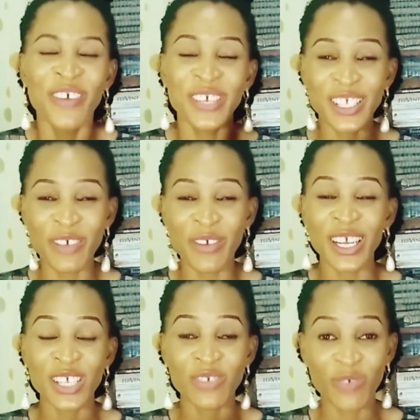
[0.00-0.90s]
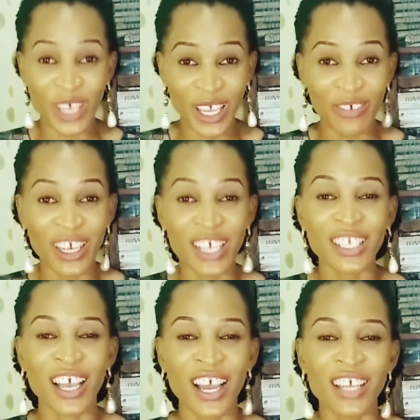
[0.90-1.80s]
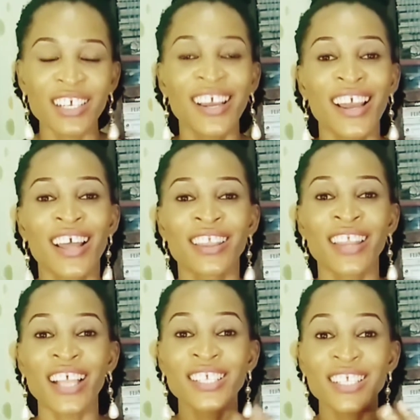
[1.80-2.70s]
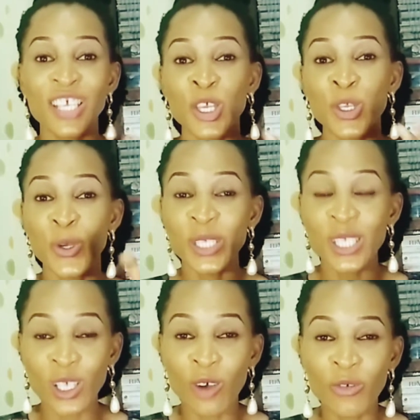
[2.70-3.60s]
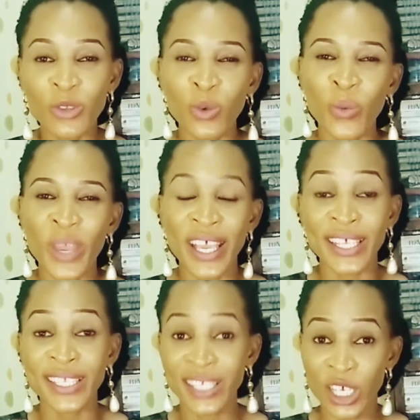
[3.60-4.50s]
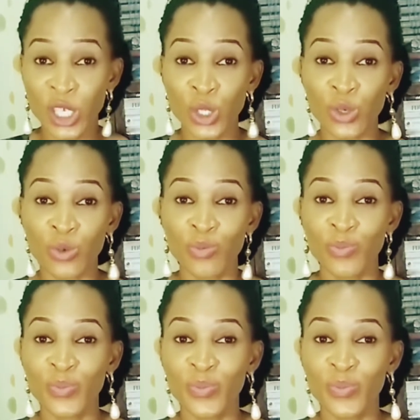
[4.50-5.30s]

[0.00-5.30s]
receiving His forgiveness and then seeing yourself the way He sees you